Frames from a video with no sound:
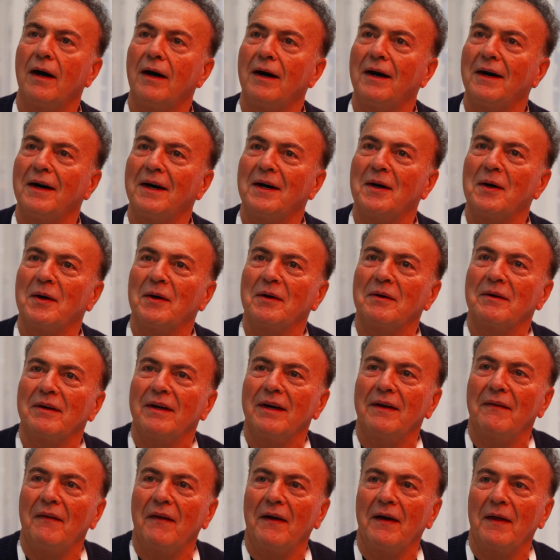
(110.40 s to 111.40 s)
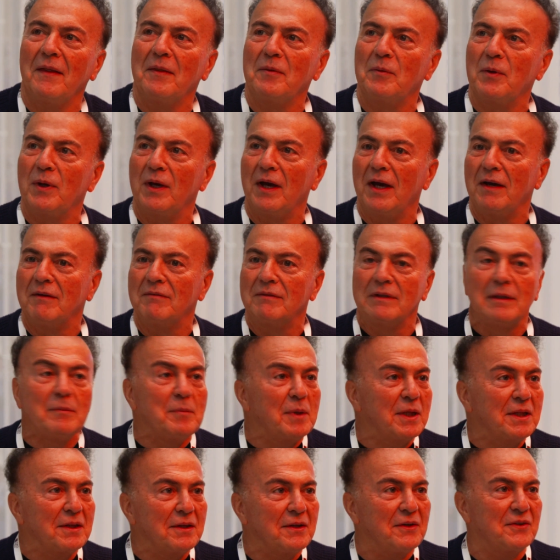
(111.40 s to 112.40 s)
And then we have
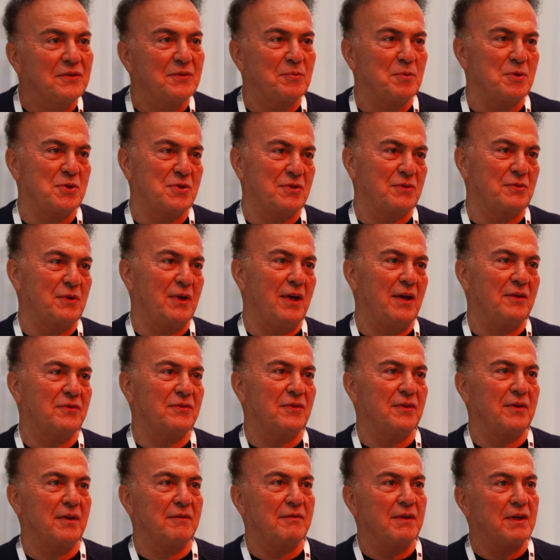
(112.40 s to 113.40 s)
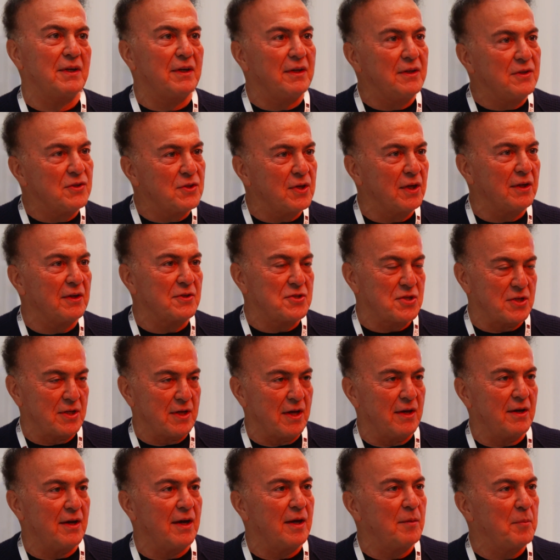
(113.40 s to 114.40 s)
Limitless, which creates a very intelligent
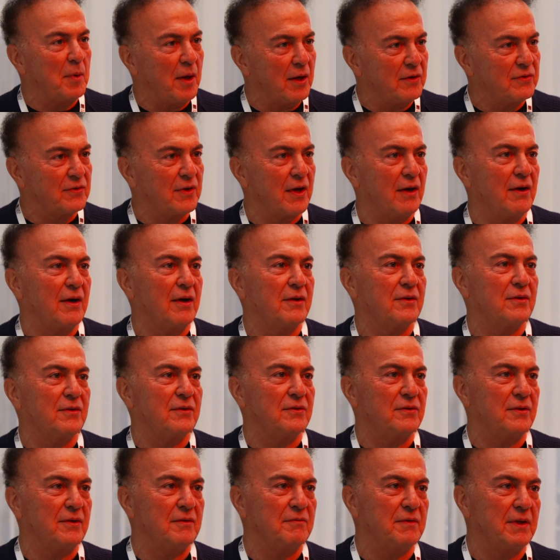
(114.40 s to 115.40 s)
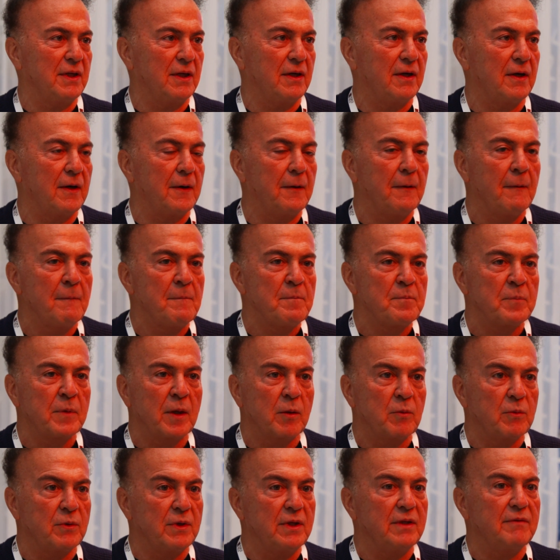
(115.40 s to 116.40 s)
AI-based characters in VR.
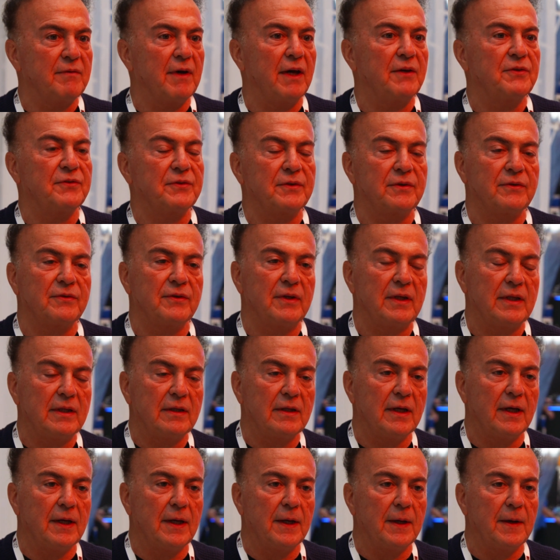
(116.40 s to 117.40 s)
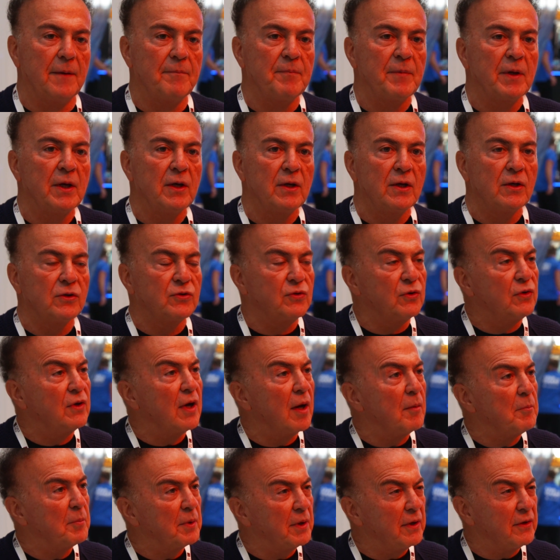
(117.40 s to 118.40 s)
We're investors in 2
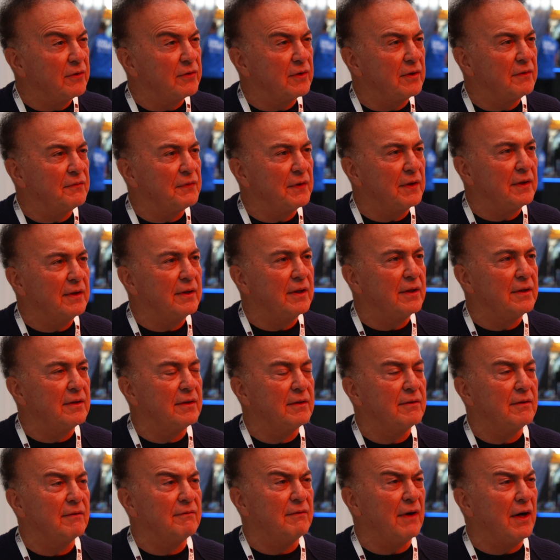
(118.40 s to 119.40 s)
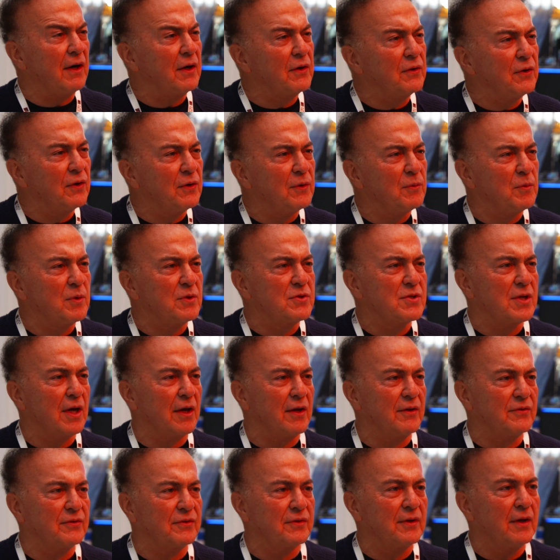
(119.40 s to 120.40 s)
companies in Finland, Varjo, which
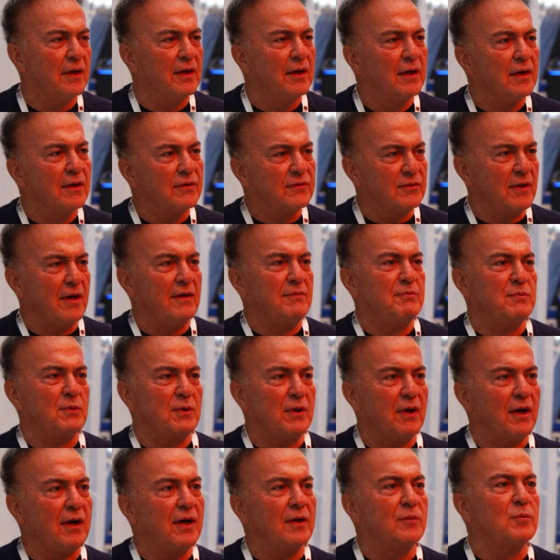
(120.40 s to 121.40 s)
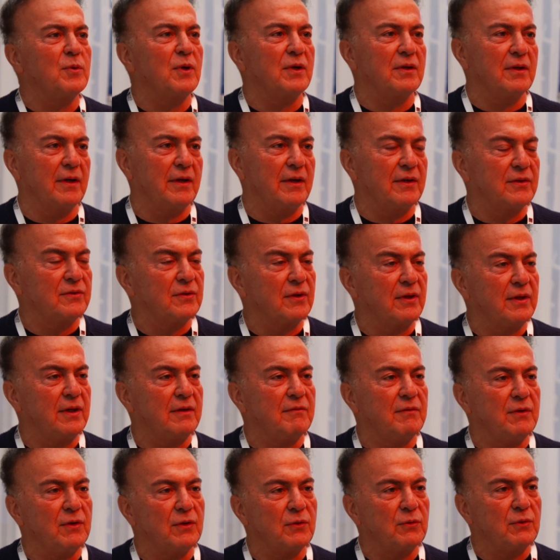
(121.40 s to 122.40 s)
has software hardware layer to
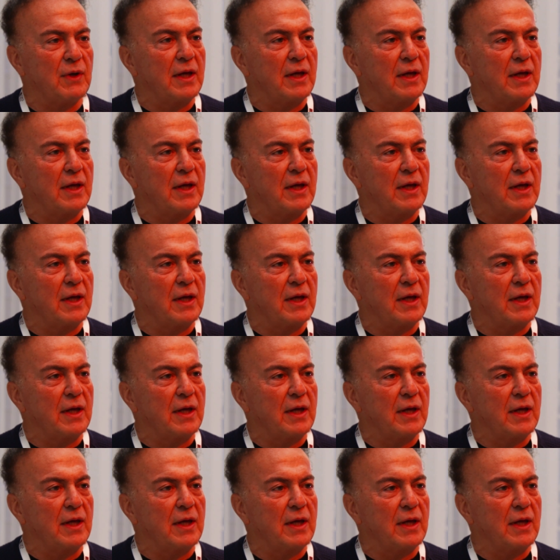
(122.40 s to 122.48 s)
give you